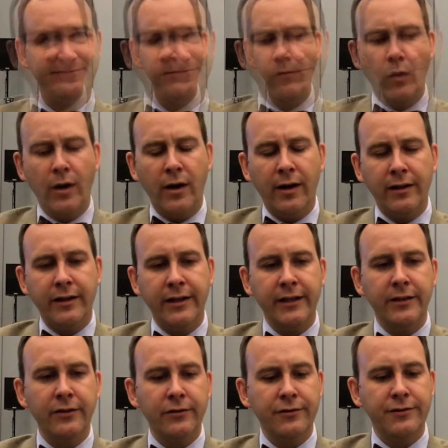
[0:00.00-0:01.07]
Well, I think
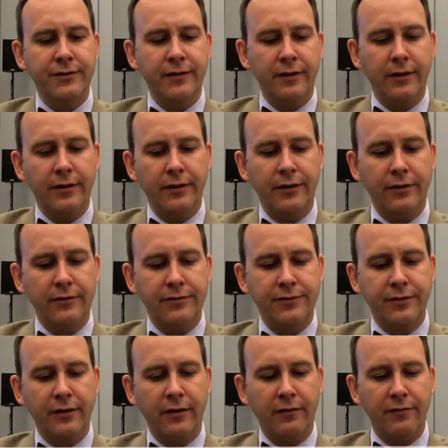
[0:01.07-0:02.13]
there's uh, there's
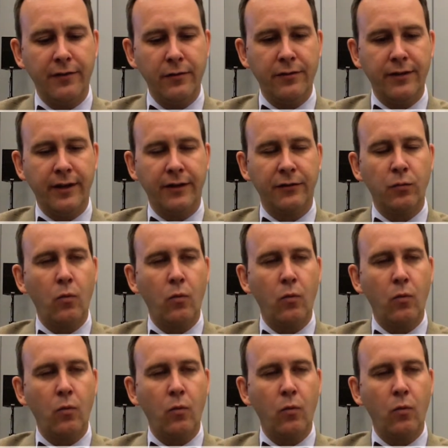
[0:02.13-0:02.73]
a few things.